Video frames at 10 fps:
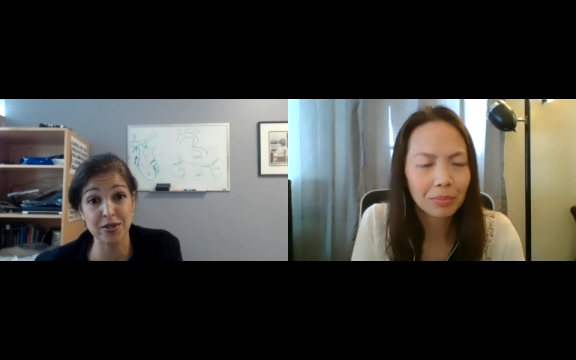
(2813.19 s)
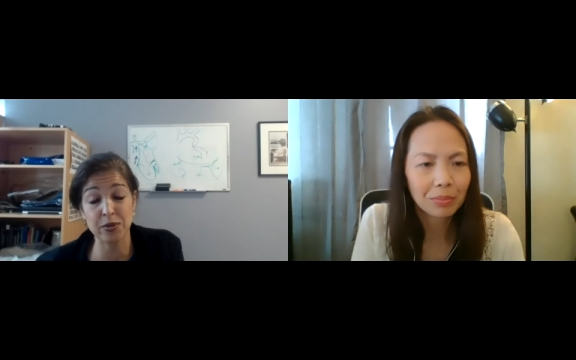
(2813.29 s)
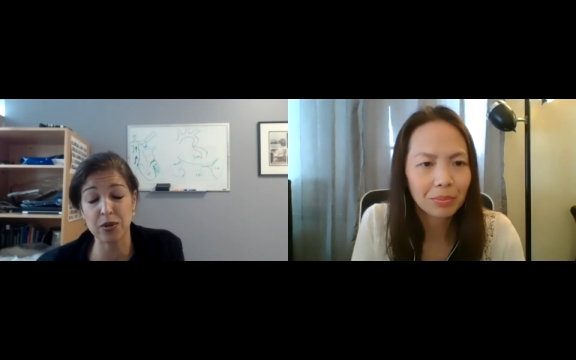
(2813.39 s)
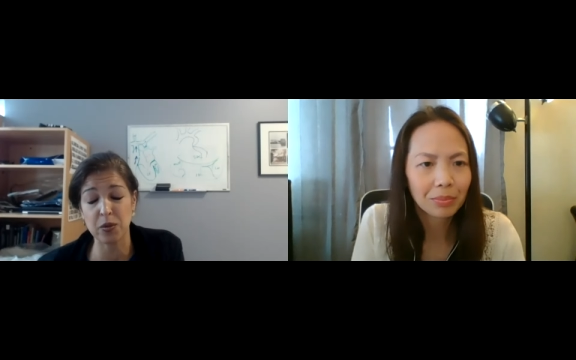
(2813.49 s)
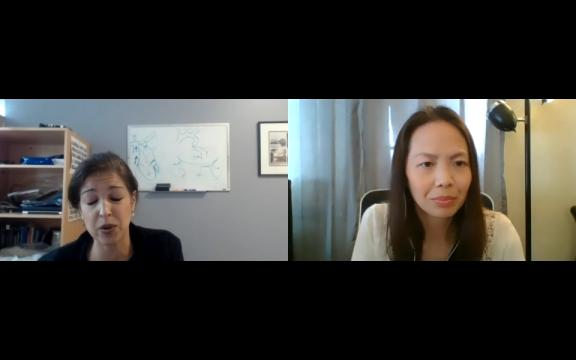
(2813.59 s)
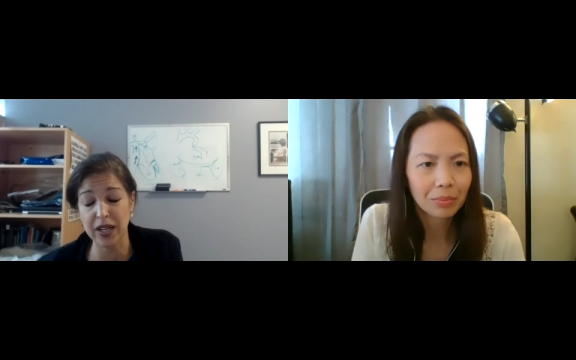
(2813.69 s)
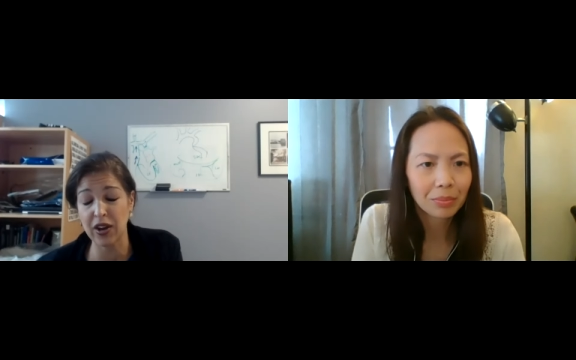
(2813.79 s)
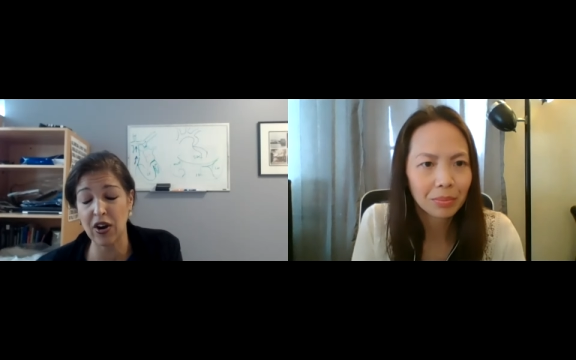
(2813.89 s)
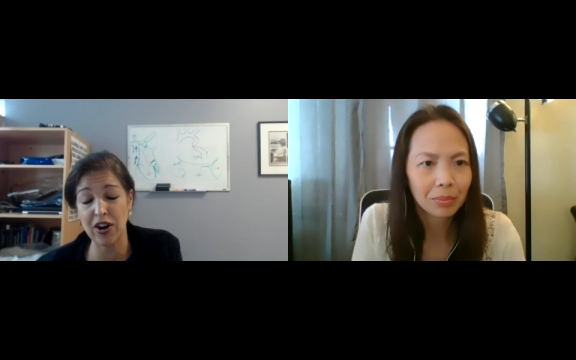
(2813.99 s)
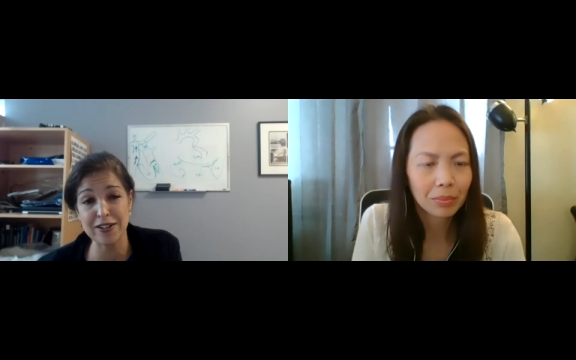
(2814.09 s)
Speaker 1: who are working
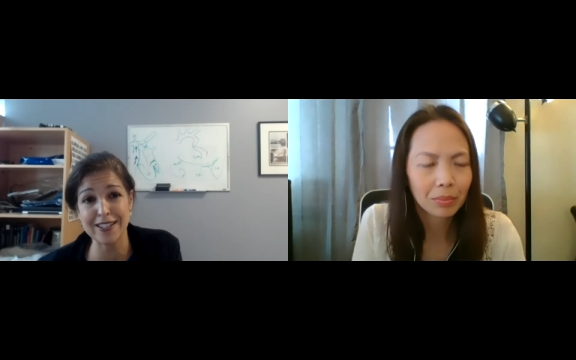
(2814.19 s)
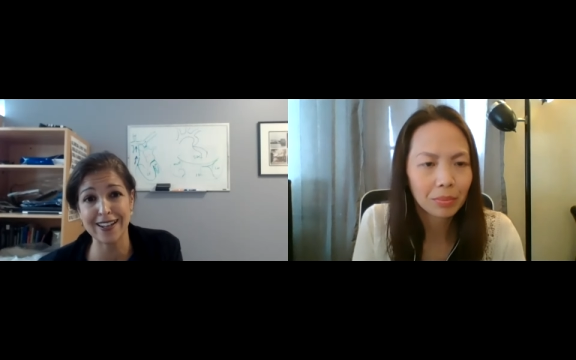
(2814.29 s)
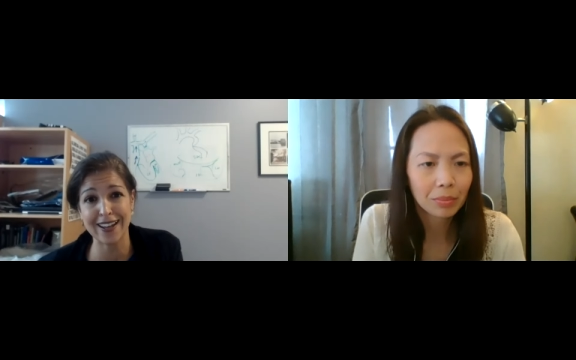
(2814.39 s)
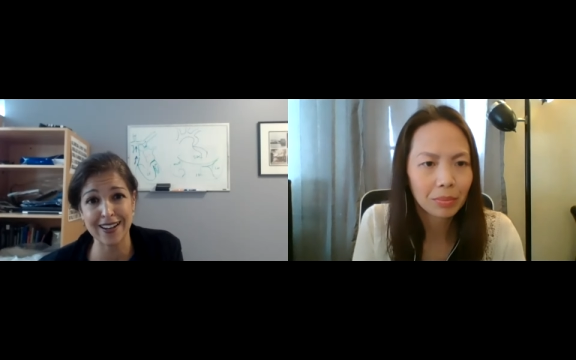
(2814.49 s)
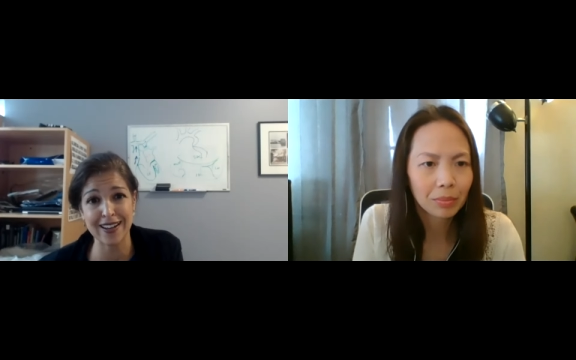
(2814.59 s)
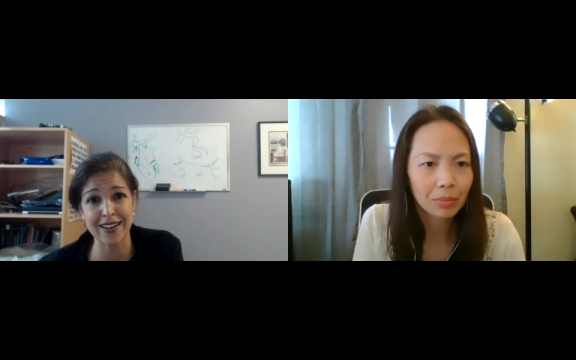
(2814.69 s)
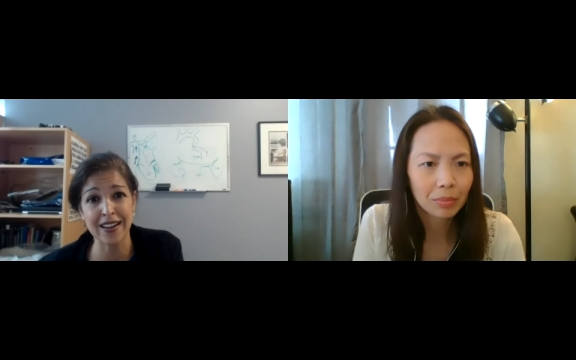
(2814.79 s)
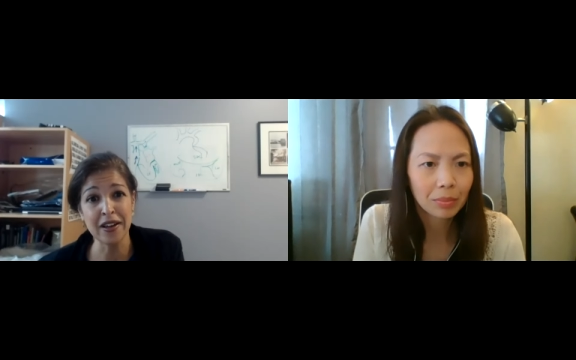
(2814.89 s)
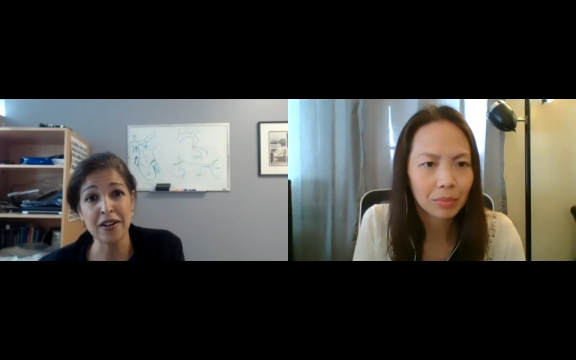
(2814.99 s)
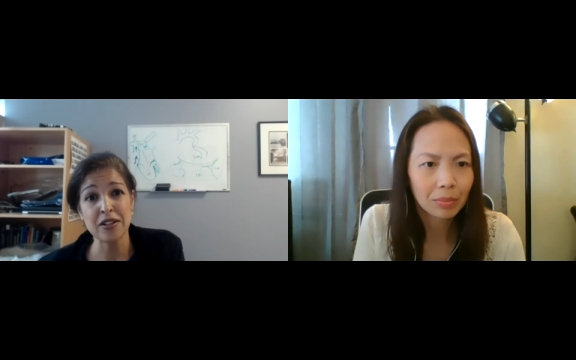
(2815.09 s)
hard to get in
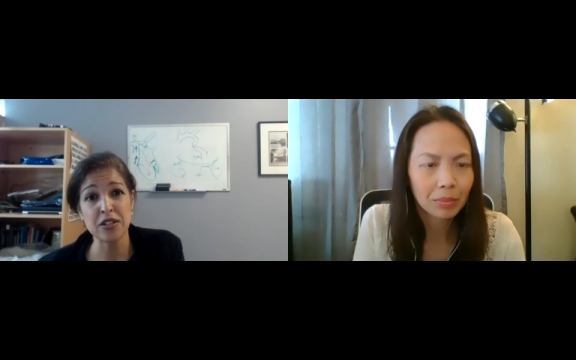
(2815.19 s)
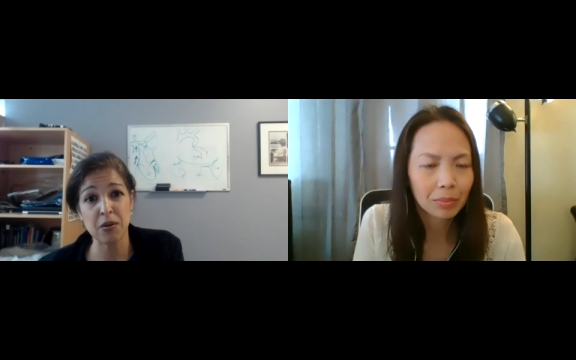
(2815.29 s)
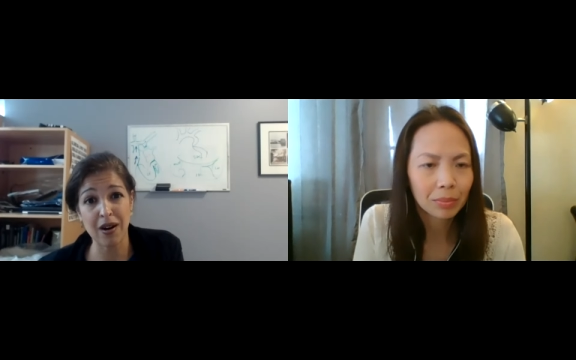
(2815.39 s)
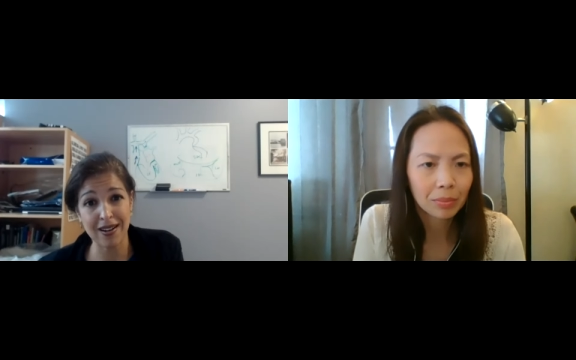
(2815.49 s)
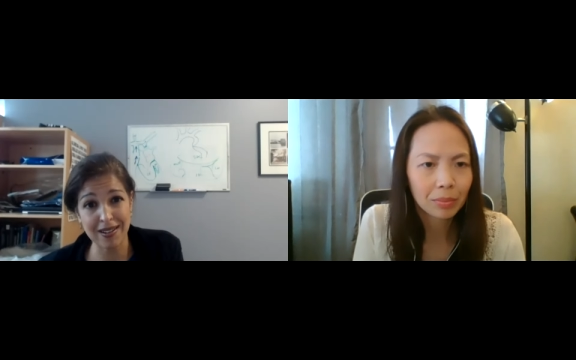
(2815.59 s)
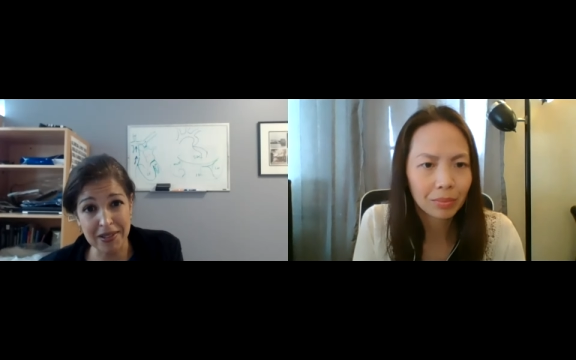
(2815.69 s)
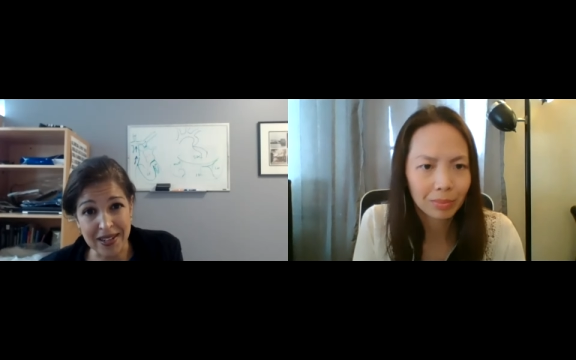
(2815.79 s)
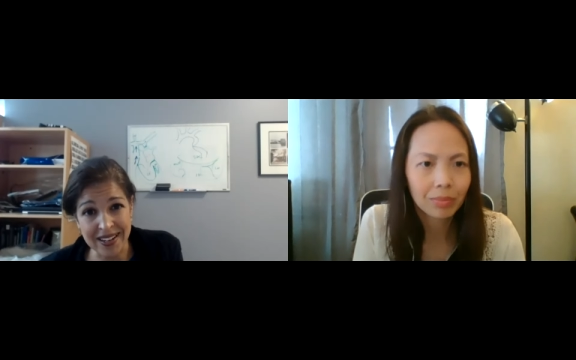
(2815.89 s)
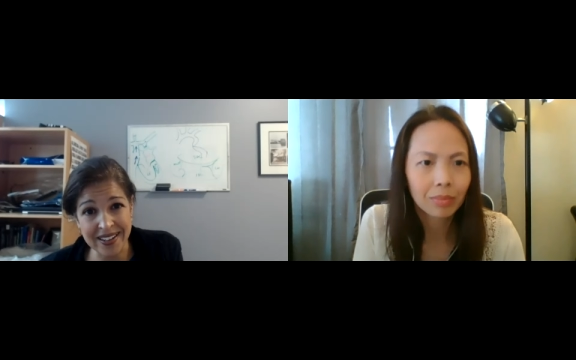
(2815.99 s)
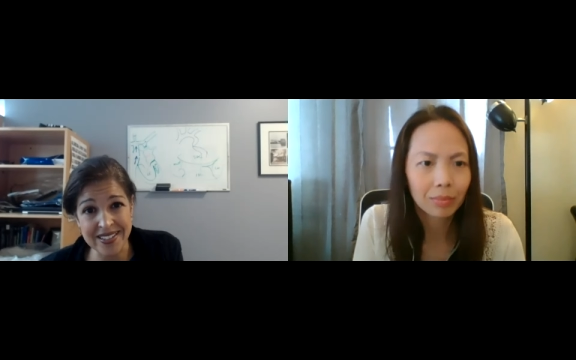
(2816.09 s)
to our
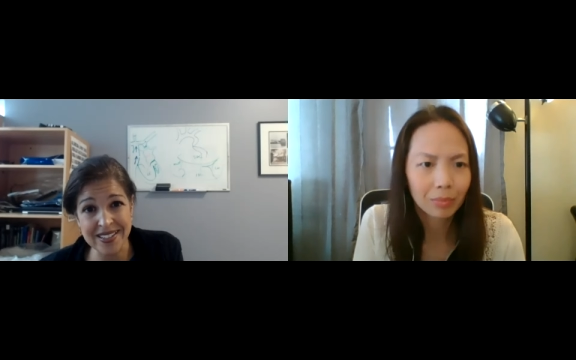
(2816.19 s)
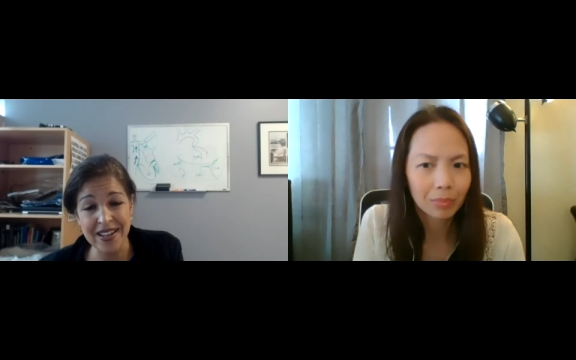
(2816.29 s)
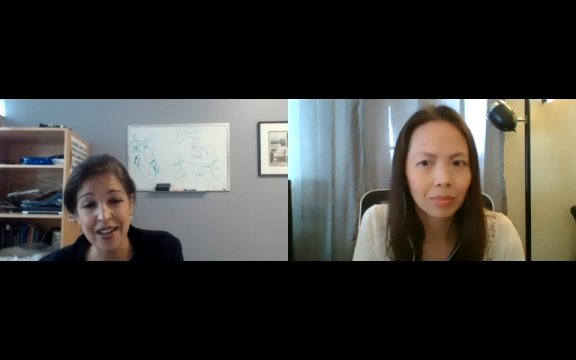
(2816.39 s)
clinics.